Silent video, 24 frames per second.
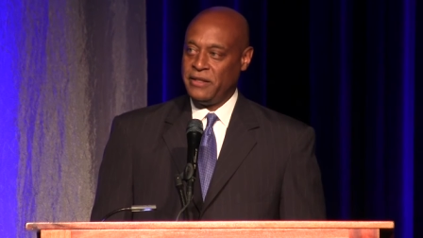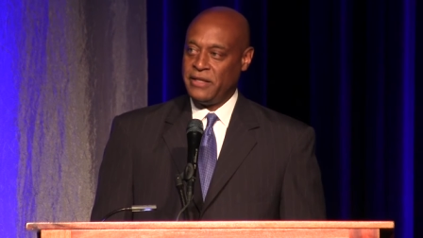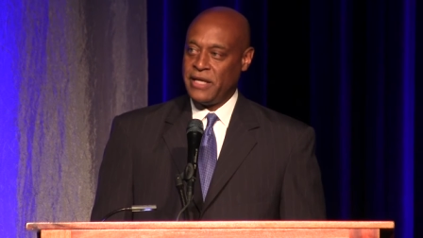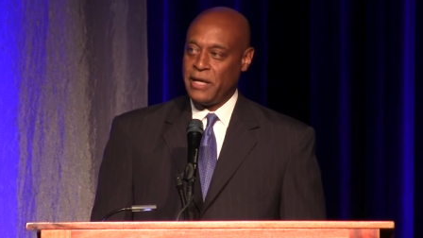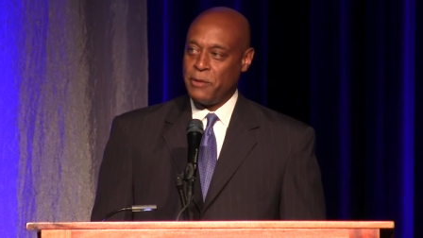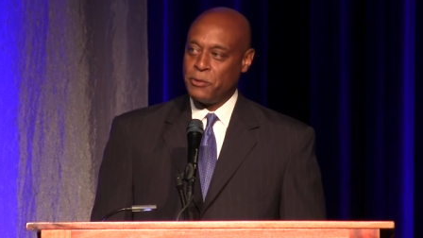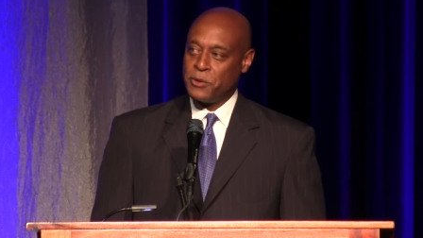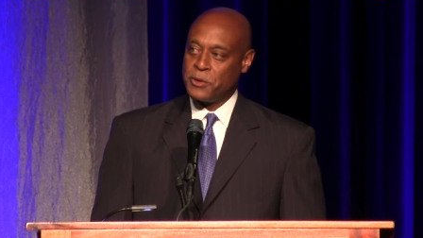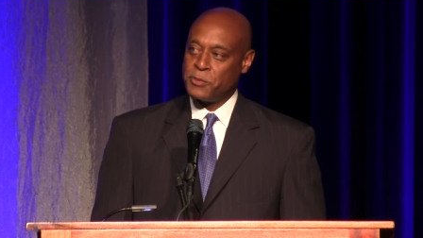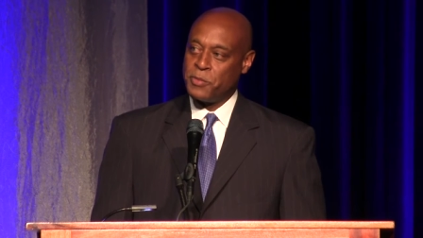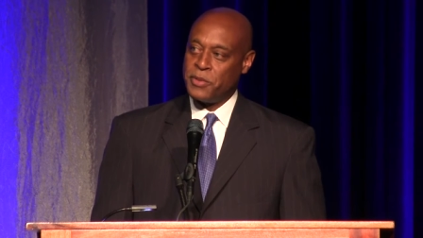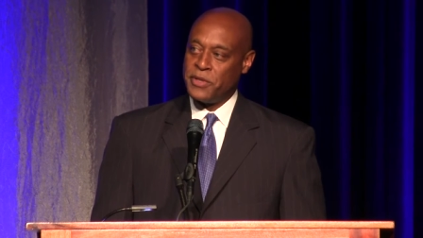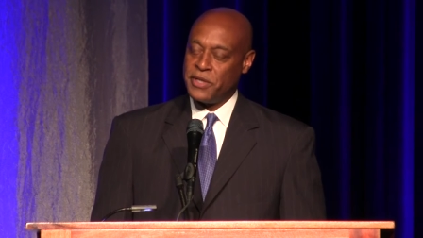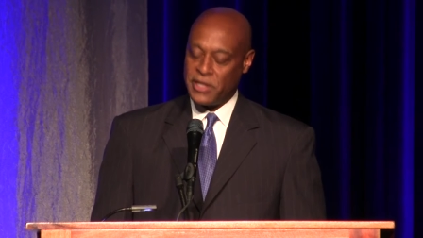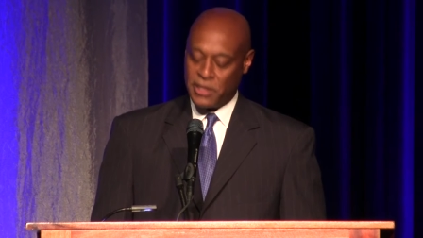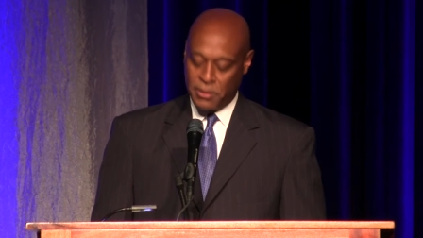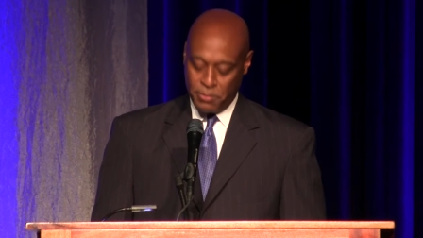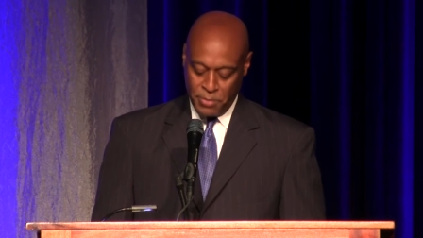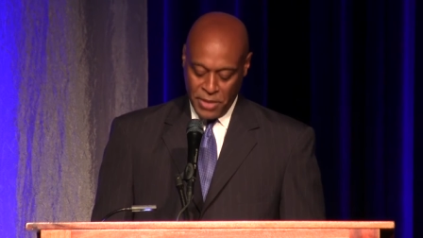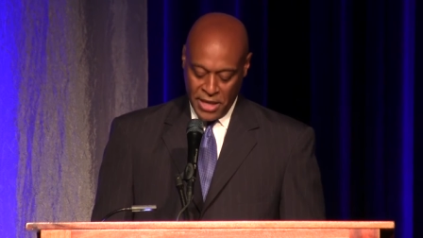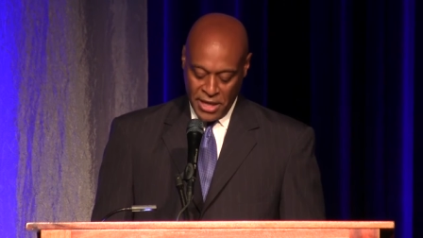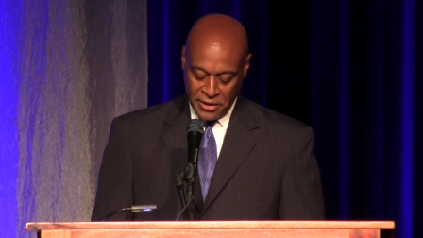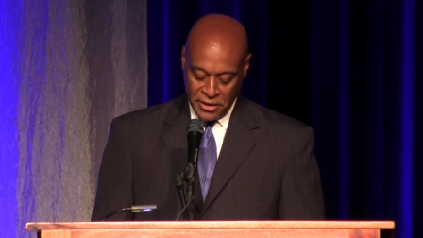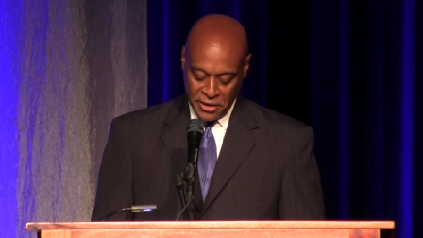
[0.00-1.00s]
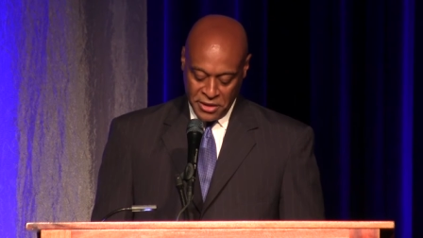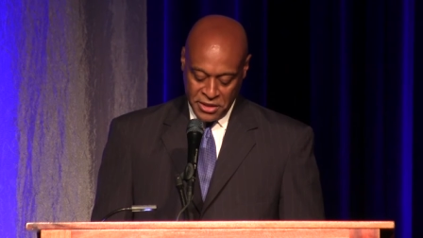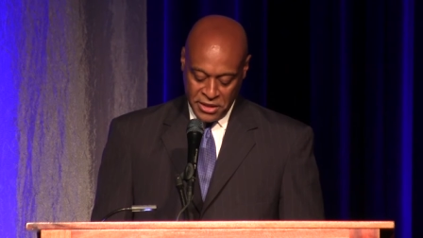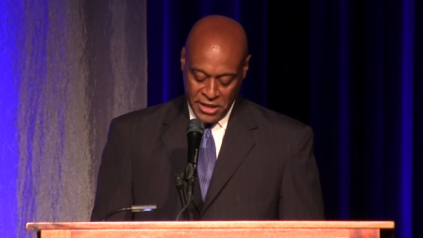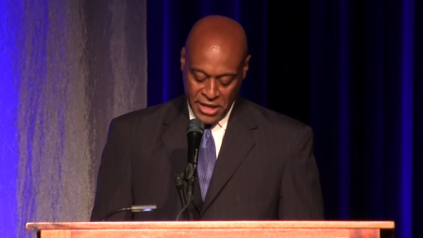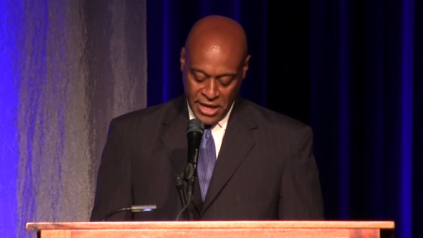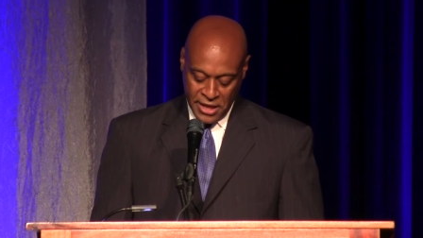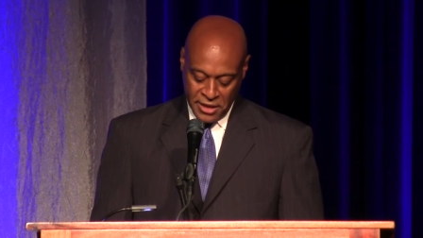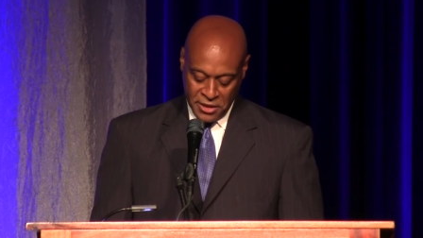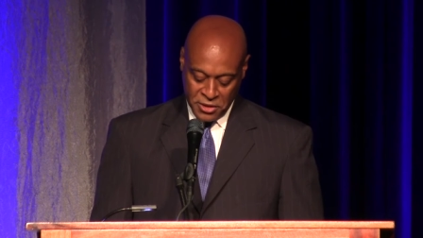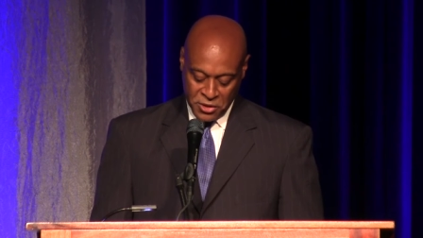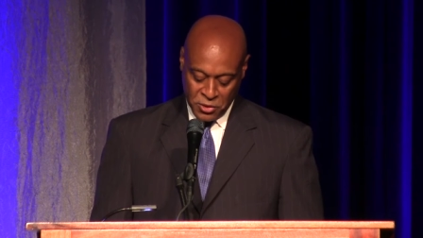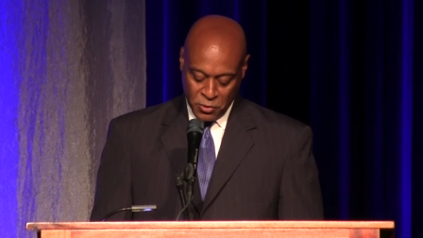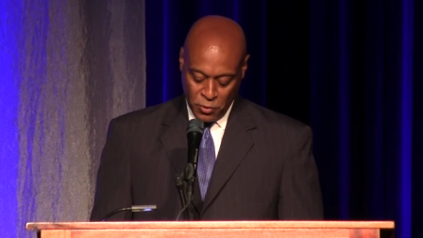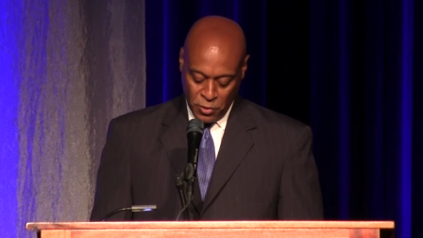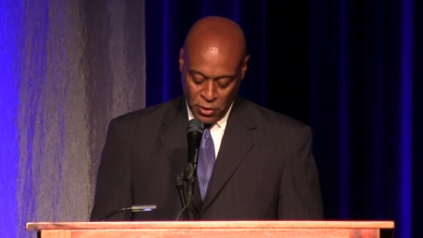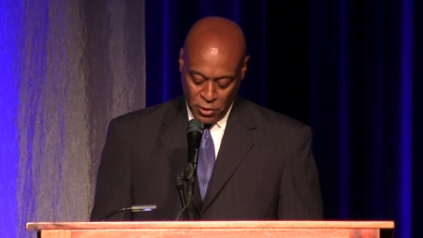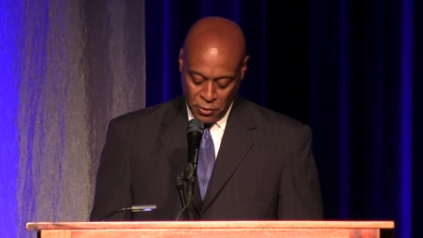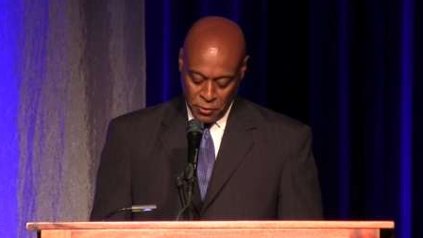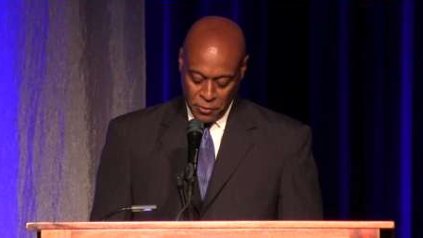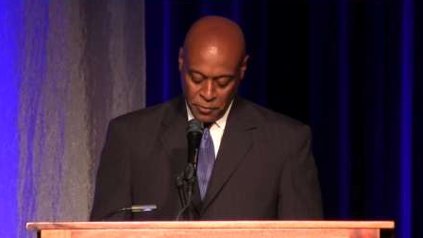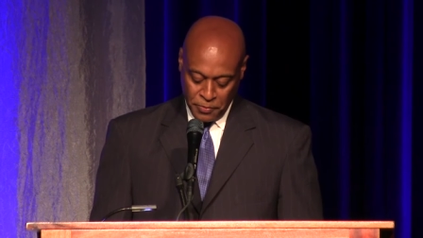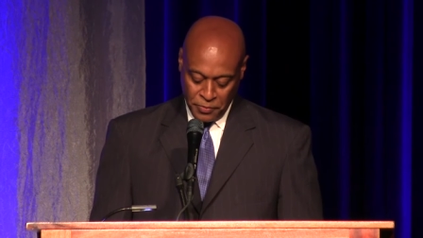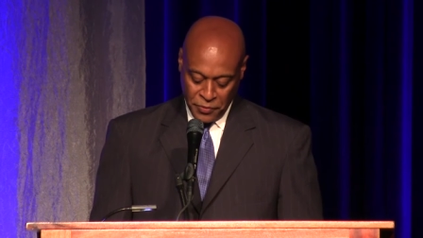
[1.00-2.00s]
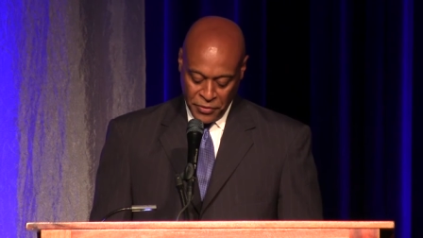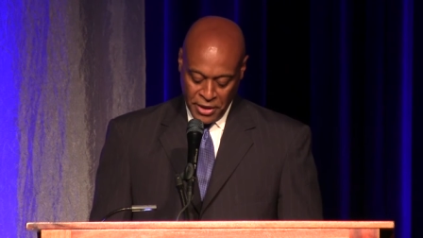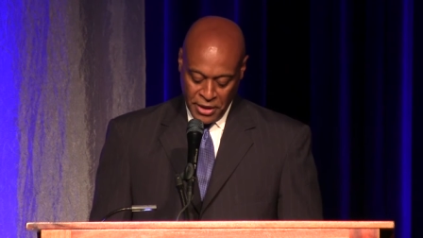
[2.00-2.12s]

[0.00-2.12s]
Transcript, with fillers: that was put up by the status quo.